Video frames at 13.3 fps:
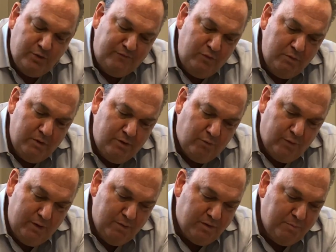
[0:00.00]
So if you
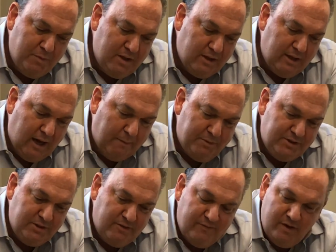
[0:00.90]
agree with me that the
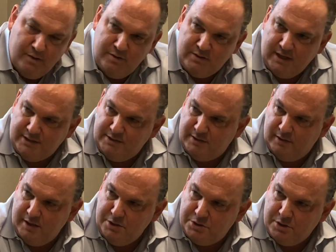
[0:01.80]
opposite of health is
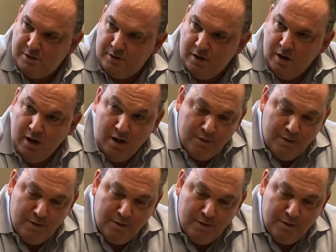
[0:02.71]
isolation,